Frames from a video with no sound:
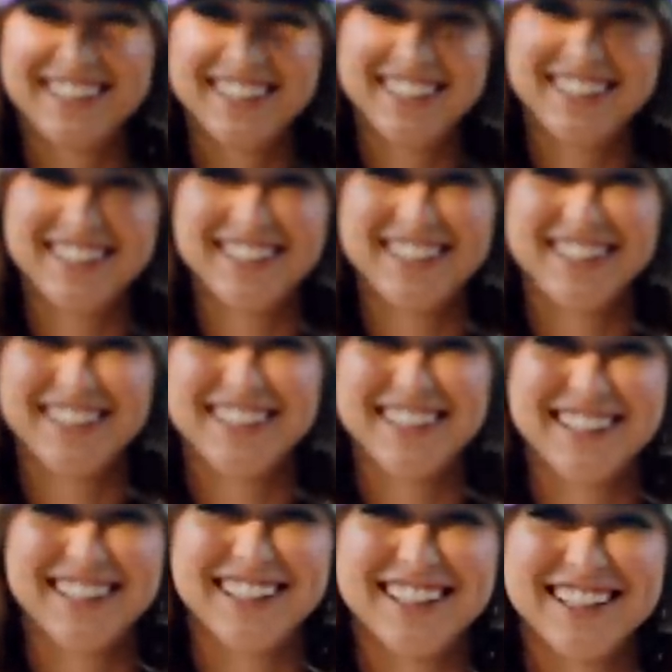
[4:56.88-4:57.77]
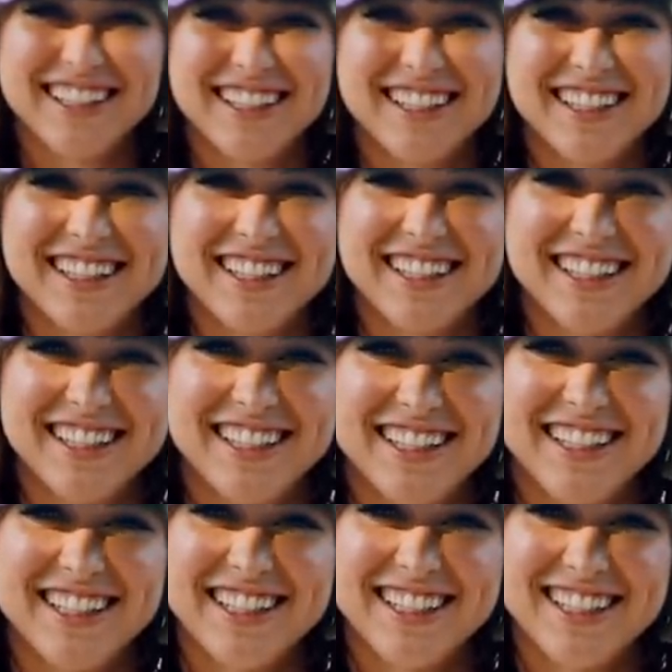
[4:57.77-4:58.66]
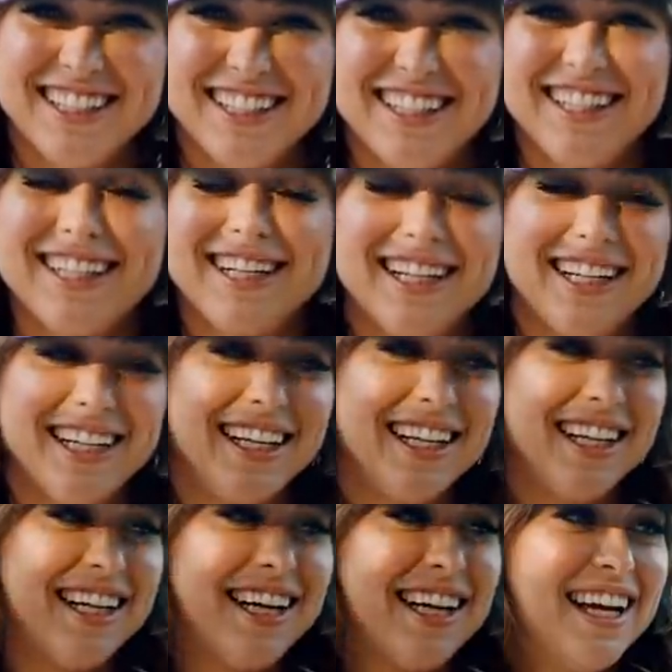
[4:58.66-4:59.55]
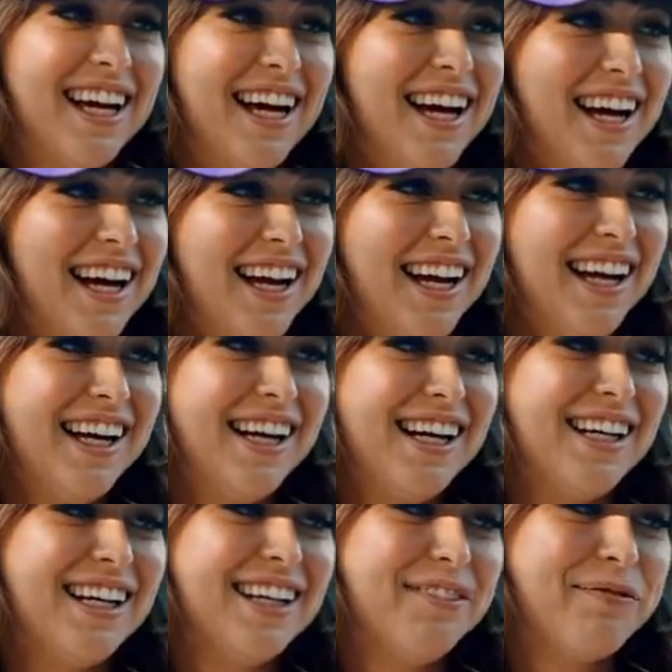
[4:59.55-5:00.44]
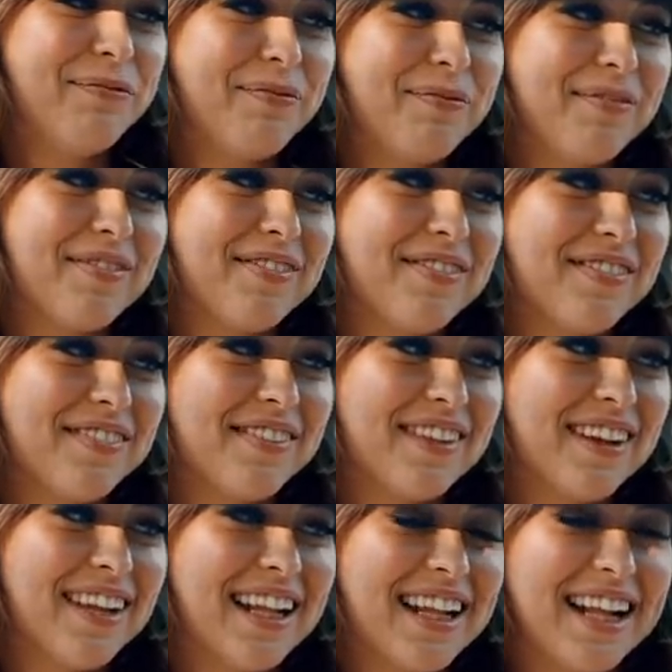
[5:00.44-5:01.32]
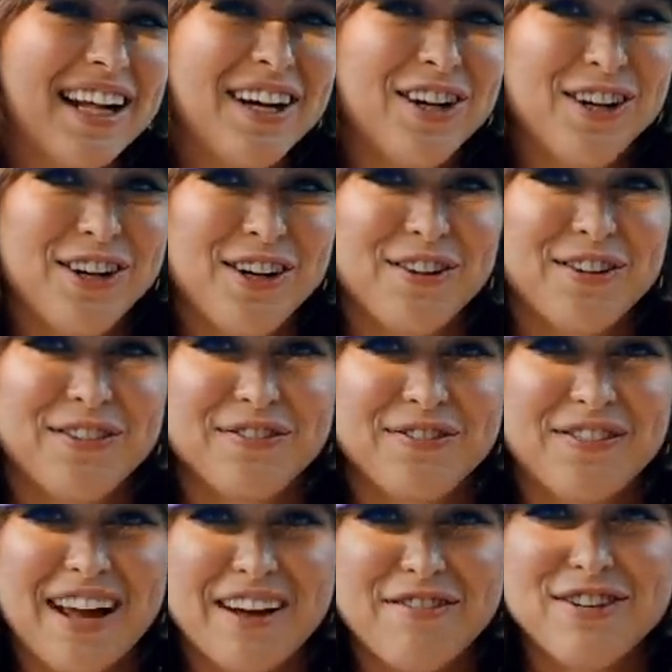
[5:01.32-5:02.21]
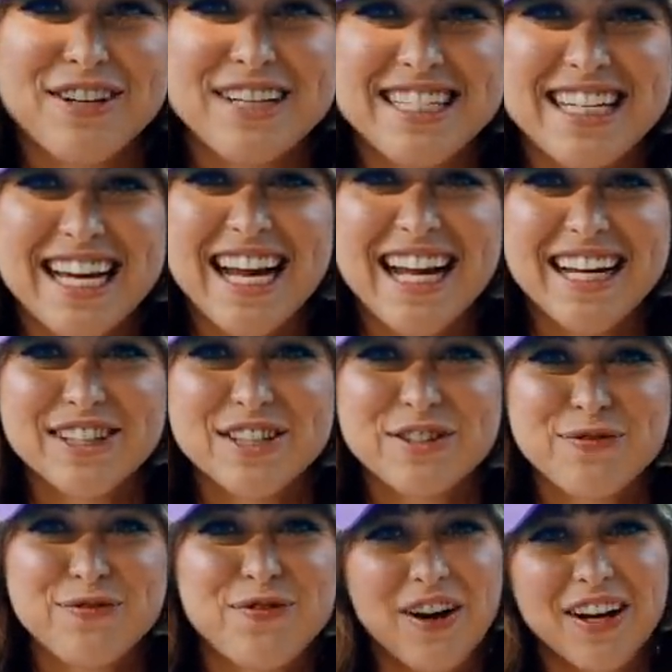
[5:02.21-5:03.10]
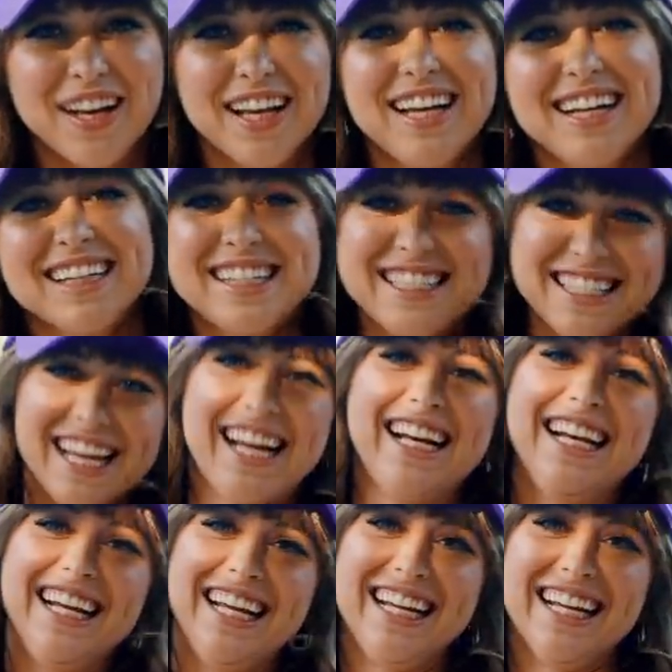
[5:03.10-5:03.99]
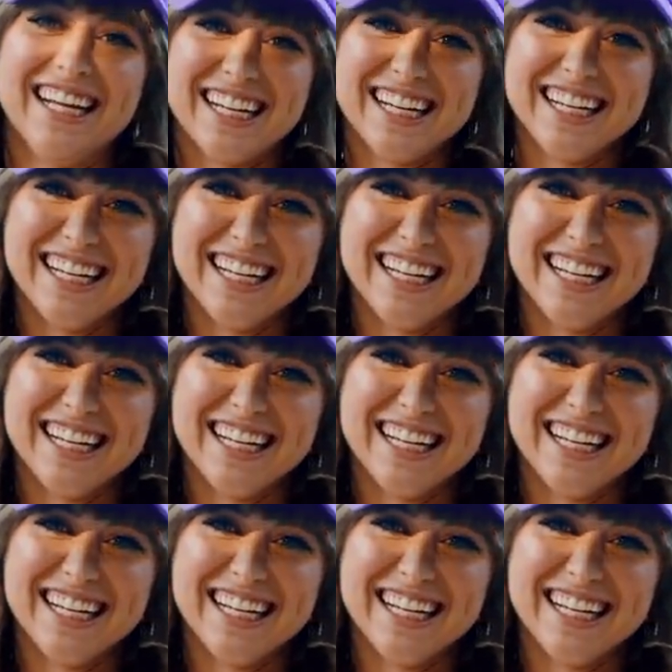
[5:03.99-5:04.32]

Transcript: exciting thing in your life right now? Um, I don't know. Every day is fucking exciting.